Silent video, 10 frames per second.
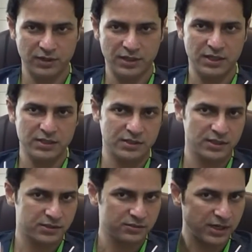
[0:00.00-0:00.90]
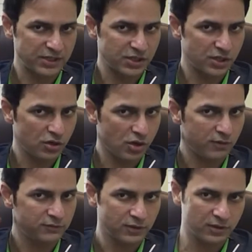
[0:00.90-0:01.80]
There is extraction
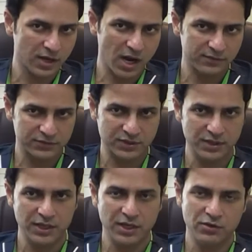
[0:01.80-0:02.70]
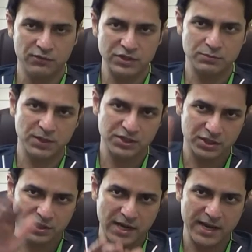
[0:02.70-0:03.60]
of the grafts, in which
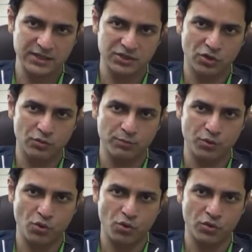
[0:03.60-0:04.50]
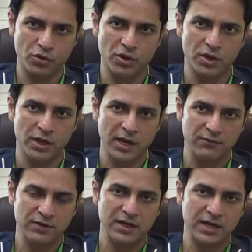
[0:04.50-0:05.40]
patient lies down prone
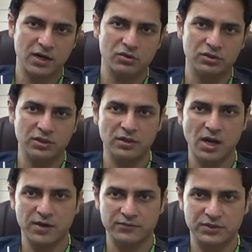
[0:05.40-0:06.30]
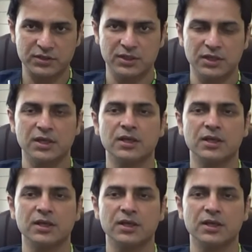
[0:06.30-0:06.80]
and we take out the grafts.